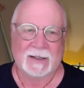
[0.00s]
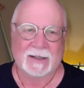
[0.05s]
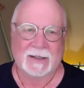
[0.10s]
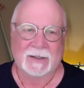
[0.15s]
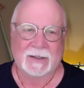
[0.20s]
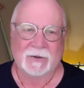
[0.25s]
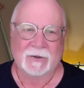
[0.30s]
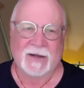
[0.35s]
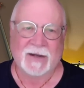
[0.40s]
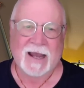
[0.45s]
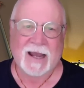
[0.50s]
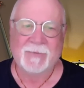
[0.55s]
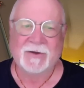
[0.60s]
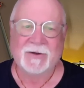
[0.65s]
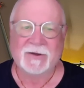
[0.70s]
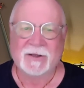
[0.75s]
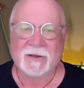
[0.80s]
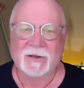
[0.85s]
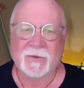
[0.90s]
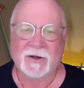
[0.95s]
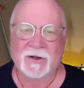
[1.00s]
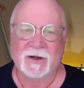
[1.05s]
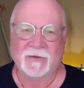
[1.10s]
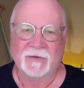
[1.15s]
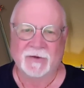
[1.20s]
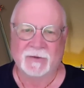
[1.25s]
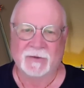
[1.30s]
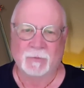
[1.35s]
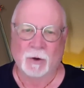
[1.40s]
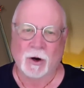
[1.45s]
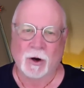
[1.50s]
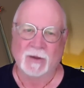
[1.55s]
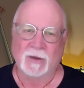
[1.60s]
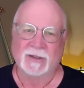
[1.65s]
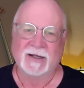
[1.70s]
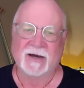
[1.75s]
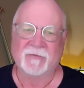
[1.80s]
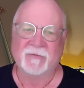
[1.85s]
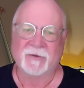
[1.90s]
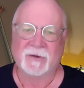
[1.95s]
Your camp is in the middle of the
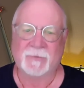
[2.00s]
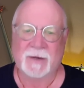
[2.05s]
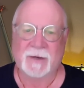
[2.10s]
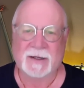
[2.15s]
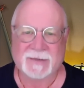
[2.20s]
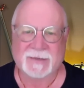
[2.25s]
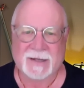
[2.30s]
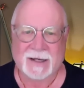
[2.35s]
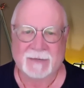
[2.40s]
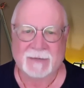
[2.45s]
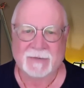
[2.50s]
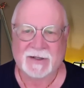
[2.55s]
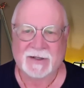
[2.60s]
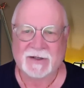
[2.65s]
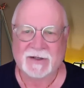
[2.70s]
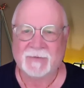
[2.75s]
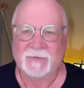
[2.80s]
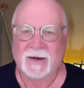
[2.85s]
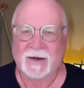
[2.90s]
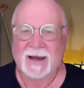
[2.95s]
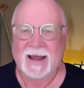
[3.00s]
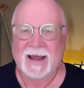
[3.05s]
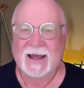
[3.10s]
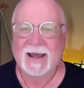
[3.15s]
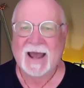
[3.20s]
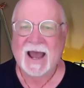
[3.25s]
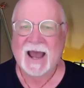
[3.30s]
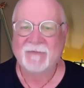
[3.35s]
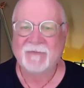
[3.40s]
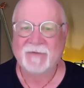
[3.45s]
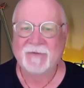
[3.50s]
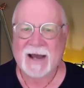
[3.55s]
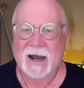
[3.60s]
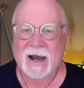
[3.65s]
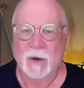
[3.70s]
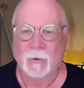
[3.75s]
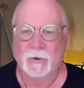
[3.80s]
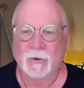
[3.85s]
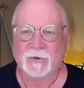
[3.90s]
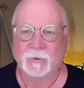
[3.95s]
sprawling Everest Base Camp. It takes about a half an
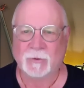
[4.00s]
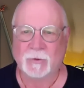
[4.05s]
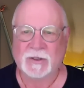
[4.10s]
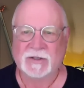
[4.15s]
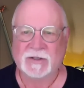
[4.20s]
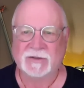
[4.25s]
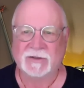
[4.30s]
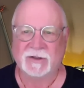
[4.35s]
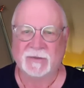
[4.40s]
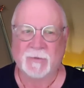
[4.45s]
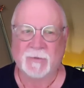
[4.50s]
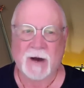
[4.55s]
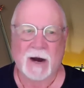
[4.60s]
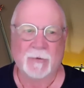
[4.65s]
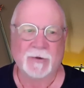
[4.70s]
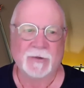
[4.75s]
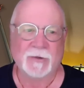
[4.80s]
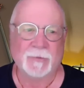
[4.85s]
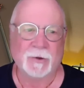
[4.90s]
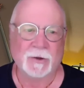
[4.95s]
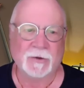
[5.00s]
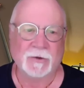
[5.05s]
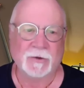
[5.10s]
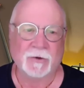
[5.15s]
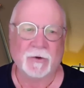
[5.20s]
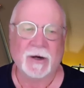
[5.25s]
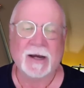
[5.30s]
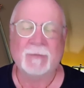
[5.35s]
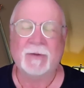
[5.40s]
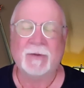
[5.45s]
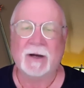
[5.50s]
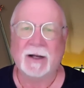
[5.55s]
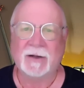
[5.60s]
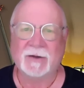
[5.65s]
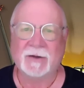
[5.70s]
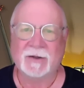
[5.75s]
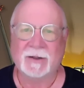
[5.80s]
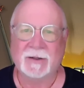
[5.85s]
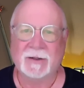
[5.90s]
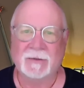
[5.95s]
hour to reach the spot where you put on your
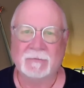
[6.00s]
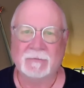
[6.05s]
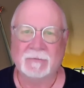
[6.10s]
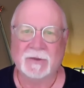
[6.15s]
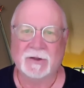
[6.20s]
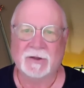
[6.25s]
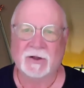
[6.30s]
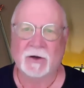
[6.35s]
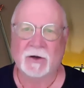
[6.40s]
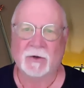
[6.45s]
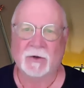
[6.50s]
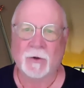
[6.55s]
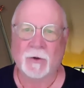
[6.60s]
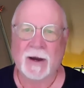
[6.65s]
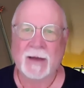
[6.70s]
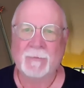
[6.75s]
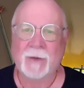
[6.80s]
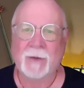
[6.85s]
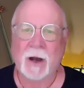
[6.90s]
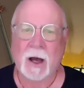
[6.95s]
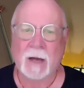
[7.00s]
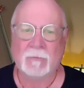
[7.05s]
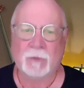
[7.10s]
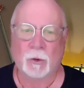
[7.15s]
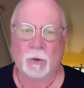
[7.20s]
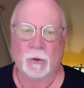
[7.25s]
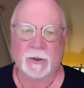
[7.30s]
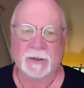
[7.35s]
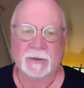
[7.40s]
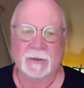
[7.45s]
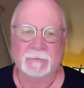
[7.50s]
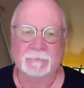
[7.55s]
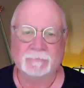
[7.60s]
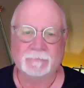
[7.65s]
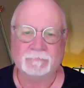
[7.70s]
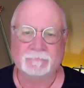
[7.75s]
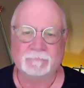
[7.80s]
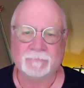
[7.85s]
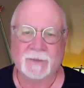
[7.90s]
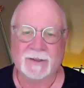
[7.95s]
crampons. It's called Crampon Point.
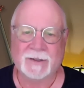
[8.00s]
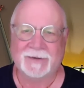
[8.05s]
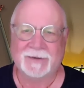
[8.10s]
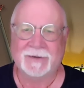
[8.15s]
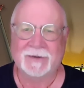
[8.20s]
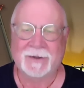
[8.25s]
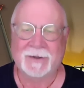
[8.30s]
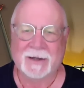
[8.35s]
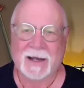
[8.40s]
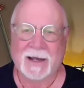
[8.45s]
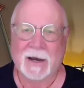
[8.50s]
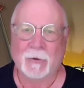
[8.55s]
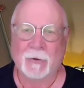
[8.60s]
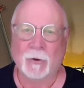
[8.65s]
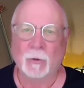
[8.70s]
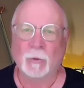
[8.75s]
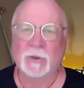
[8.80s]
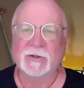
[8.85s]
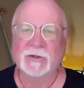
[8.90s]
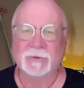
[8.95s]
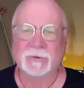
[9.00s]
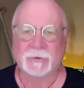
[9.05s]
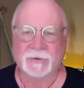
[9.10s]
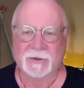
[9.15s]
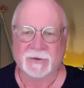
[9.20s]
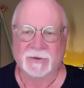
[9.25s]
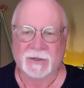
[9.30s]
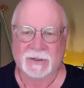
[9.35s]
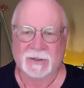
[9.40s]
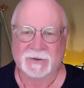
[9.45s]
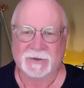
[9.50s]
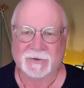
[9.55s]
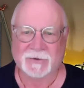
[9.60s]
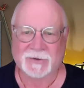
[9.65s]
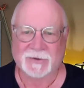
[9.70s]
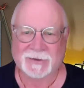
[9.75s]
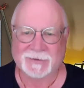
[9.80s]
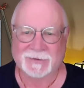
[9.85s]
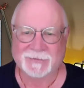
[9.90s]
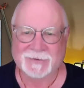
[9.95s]
How original, you think to
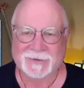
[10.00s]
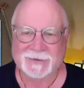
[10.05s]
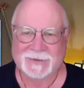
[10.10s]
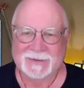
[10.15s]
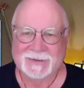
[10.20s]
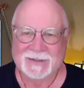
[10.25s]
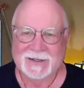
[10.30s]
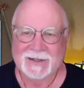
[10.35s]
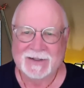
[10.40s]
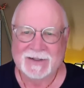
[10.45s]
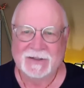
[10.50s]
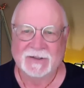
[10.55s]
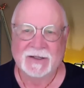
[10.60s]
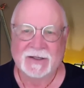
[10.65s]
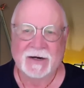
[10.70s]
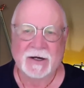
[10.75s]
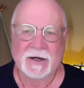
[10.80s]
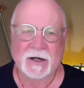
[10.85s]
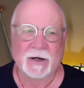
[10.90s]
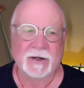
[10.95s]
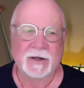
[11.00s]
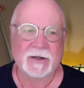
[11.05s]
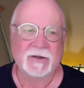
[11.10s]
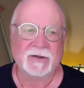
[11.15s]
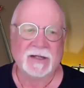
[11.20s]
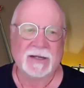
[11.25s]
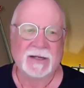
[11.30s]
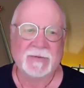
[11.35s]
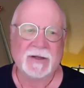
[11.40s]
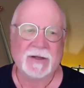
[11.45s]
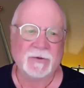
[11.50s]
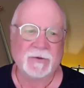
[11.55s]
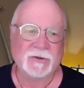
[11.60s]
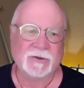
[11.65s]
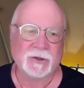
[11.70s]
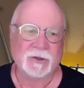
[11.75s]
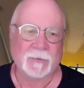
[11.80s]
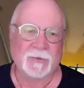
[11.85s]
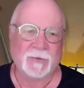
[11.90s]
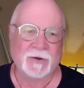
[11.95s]
yourself. The entire area is teeming with
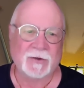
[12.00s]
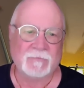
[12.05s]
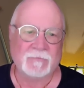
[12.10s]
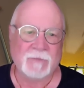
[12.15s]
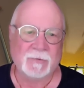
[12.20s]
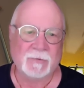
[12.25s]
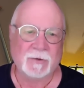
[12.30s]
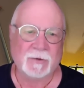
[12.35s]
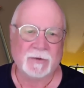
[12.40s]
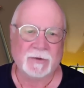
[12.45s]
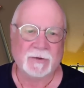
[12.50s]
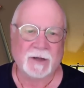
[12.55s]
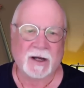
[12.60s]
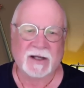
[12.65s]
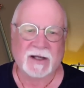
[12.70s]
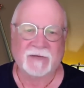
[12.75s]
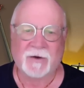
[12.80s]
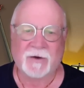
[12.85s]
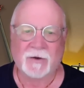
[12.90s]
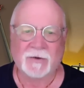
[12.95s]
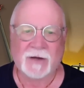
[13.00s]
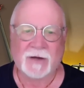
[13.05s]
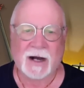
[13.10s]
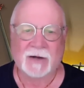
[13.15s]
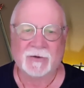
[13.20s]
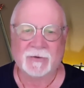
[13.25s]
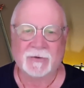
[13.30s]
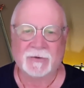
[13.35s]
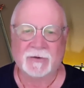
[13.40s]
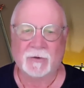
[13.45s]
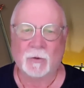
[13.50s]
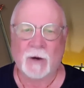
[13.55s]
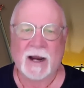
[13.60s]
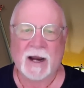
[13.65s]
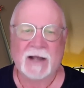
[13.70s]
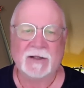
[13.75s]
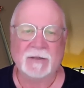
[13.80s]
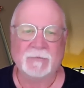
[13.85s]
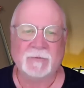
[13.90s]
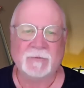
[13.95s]
Sherpas, members, icefall doctors, a
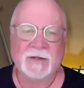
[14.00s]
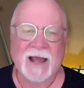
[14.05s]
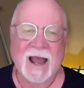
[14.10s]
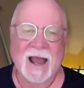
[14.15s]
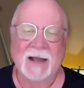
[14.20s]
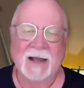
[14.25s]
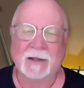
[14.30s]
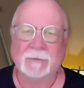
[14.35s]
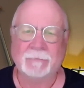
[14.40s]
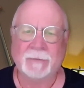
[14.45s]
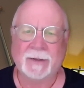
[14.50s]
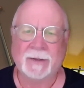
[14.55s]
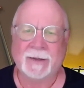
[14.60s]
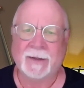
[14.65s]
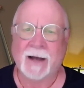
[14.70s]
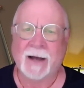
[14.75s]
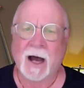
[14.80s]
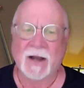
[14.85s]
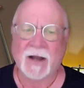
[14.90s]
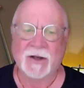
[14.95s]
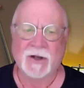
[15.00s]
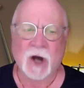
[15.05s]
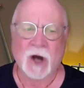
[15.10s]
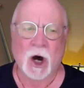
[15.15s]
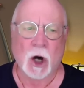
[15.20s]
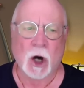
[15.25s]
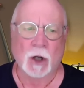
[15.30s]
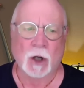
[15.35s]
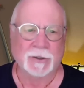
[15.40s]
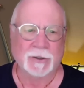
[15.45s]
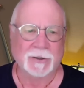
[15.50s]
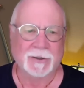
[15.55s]
random yak, and an odd dog.